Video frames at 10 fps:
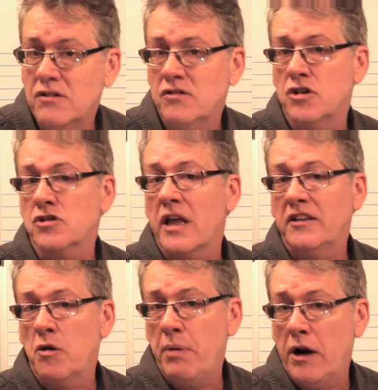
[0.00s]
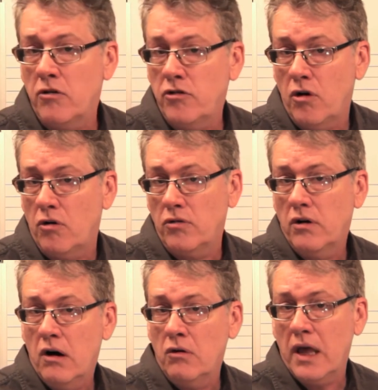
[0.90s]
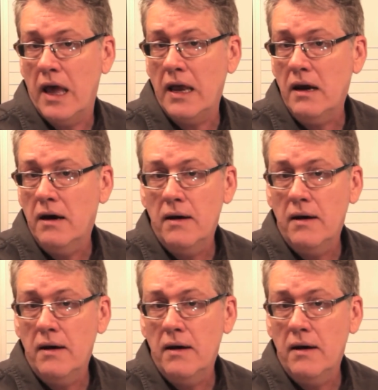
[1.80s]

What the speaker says: just like the baritone, okay?